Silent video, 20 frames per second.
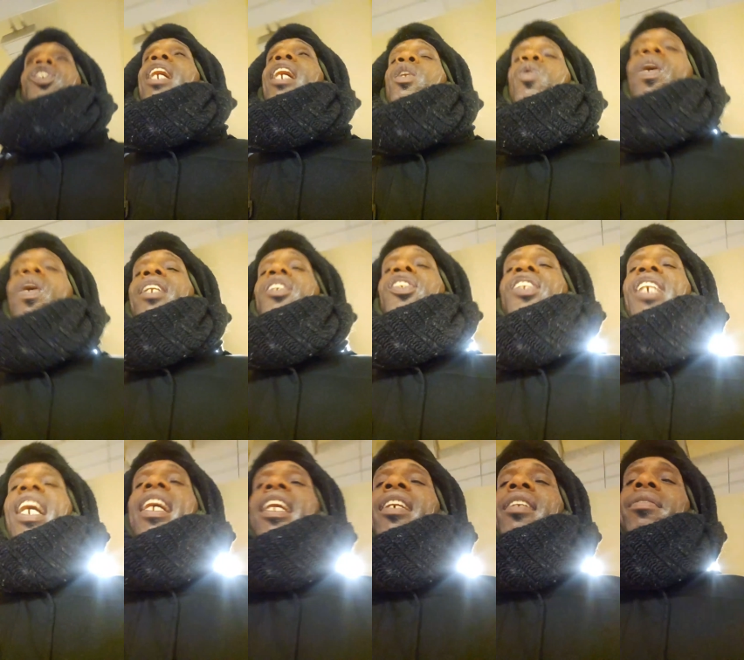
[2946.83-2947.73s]
you ain't
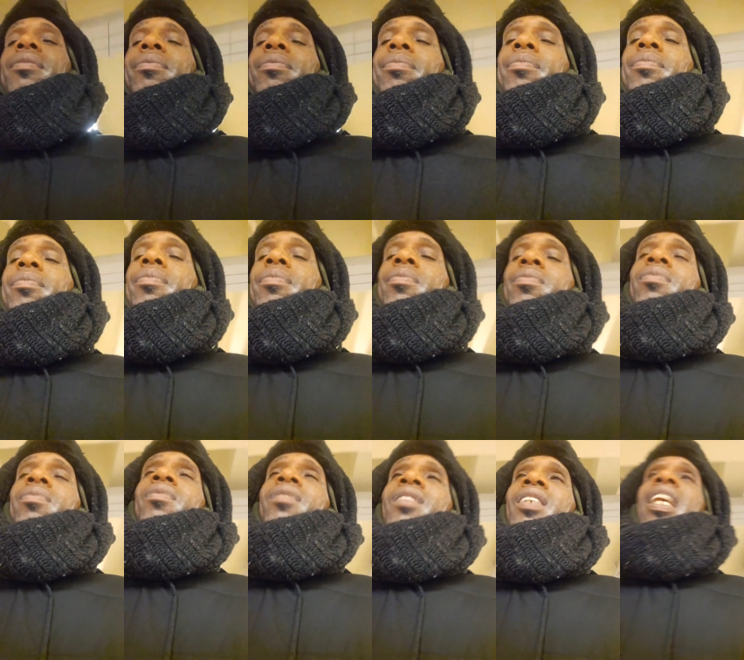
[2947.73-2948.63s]
say it.
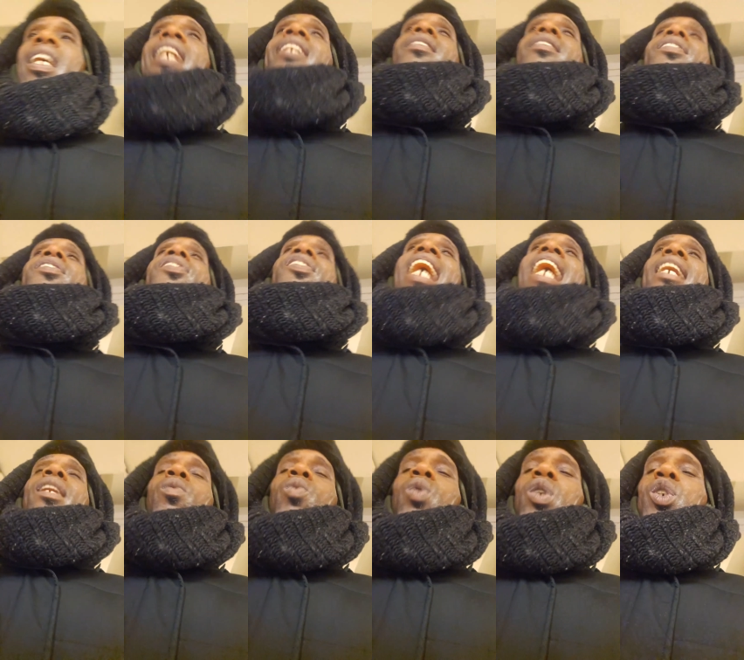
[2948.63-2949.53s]
That's
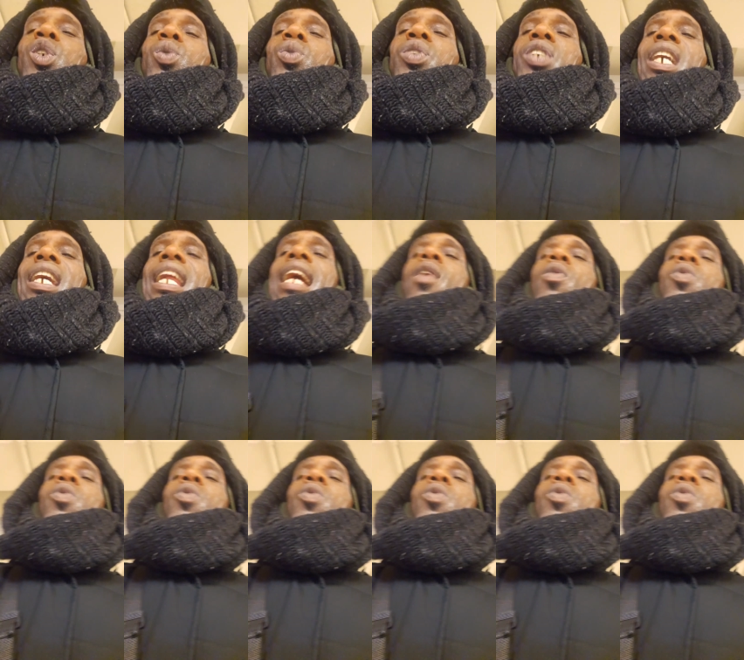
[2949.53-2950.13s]
exactly what you said. I don't